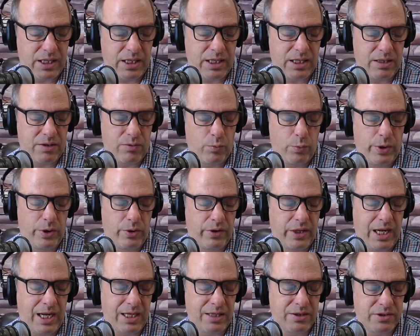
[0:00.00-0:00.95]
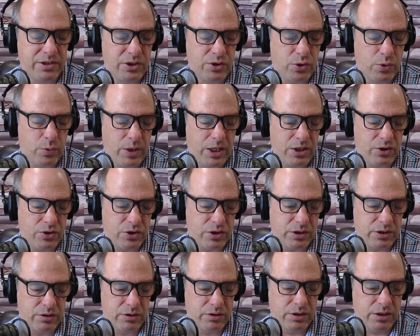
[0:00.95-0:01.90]
And will that
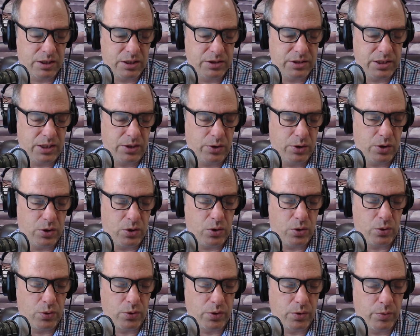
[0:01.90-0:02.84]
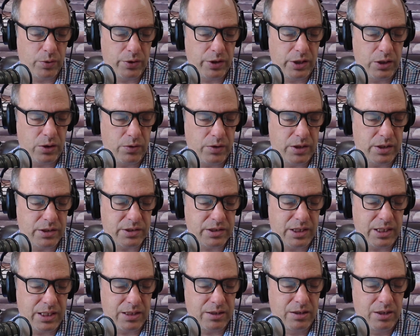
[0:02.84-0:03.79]
situation continue to hold, or will the unions
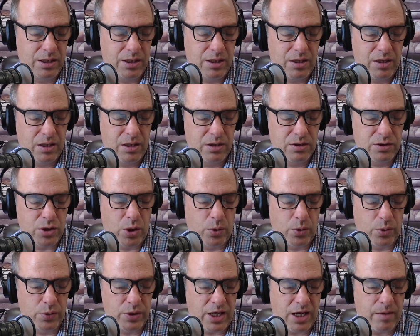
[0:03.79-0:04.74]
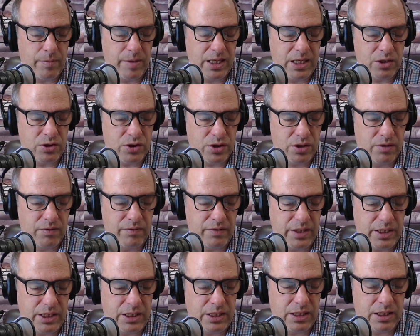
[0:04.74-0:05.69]
get total domination of
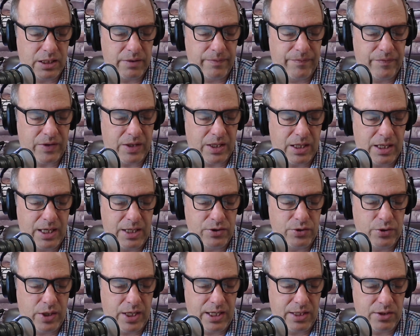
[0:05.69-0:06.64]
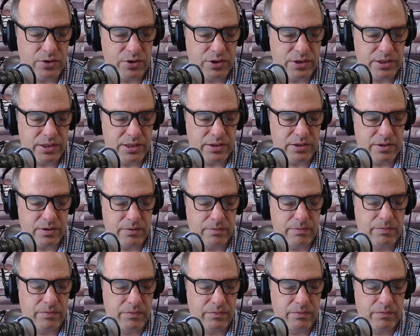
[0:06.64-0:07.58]
the education
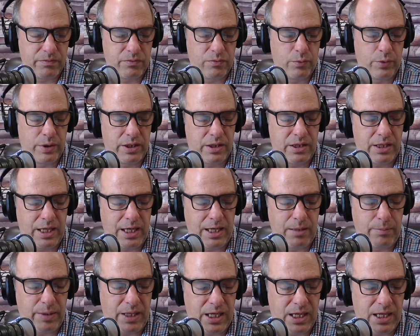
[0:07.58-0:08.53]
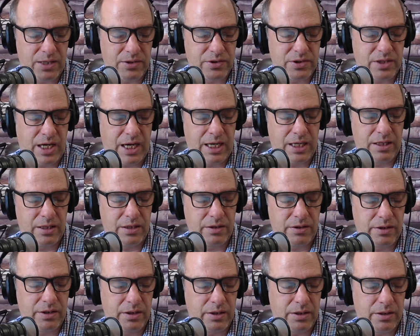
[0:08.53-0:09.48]
system with APS and
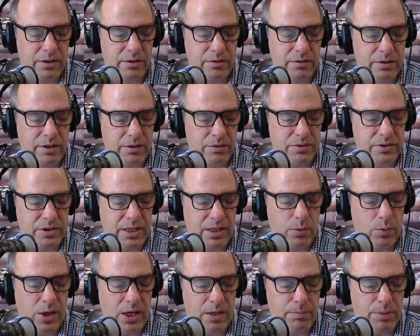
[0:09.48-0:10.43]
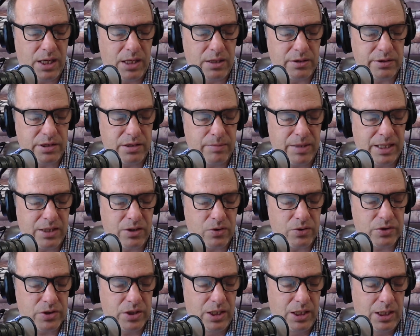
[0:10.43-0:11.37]
the statewide
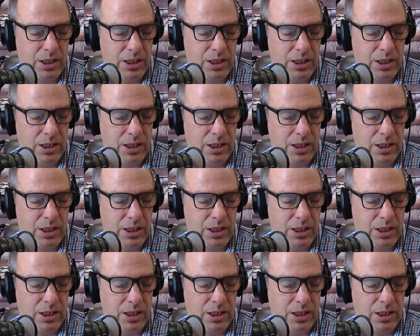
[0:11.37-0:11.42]
policymakers?